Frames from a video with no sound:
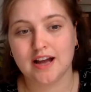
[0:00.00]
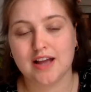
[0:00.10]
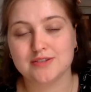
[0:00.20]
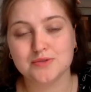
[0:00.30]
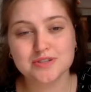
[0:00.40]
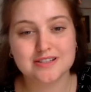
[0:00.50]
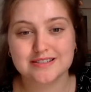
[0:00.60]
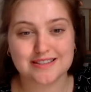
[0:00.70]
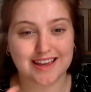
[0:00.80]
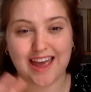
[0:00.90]
It's also
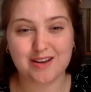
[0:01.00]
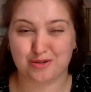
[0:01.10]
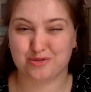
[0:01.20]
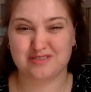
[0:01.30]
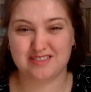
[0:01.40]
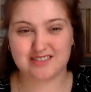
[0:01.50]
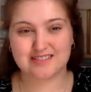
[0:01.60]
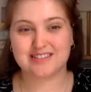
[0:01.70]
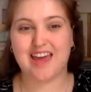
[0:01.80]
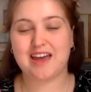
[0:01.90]
just the chaos. There's
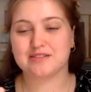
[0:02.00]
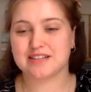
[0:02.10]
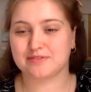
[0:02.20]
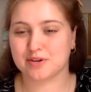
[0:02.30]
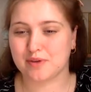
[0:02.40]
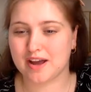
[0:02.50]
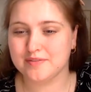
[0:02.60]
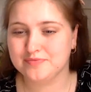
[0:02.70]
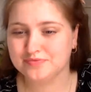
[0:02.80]
just chaos everywhere.